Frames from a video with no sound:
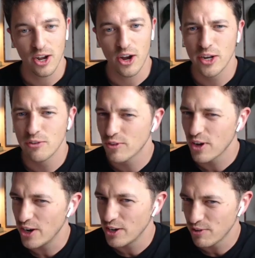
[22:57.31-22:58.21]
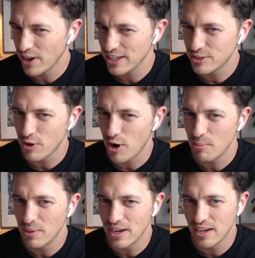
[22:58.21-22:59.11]
So kind of like
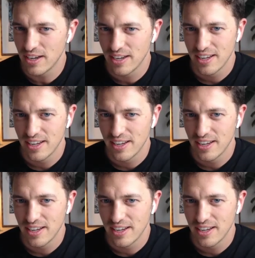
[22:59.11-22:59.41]
drama